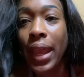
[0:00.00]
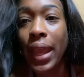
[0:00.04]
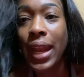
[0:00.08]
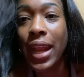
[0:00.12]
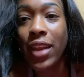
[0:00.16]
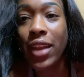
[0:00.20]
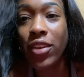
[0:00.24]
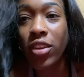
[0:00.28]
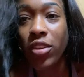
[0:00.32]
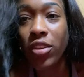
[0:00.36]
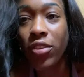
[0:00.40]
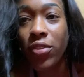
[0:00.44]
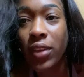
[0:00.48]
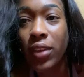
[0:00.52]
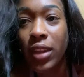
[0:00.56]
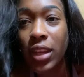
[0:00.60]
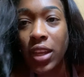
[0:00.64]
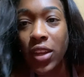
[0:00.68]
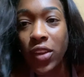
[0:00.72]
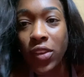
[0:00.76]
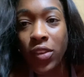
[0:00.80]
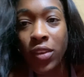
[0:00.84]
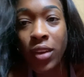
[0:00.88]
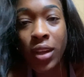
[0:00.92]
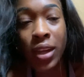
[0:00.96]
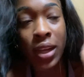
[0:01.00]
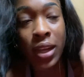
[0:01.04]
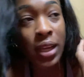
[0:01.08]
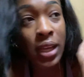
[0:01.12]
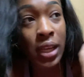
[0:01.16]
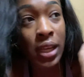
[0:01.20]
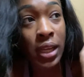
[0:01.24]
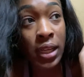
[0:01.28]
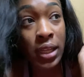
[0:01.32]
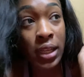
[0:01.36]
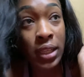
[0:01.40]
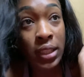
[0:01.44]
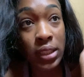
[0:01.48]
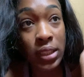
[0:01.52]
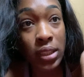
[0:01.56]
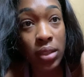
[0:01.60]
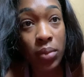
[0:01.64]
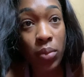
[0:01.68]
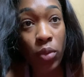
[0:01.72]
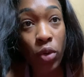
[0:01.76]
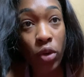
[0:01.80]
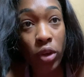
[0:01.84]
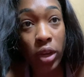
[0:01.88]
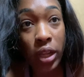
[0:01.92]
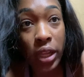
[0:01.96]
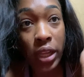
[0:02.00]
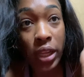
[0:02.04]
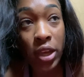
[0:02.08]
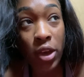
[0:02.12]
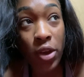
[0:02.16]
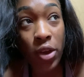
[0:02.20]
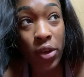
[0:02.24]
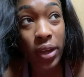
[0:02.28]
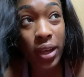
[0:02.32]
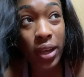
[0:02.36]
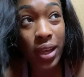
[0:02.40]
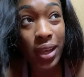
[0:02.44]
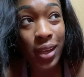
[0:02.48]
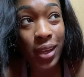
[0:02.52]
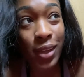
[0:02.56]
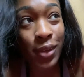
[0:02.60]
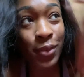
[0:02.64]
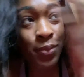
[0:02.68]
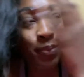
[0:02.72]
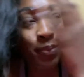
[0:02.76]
I just finished some morning yoga.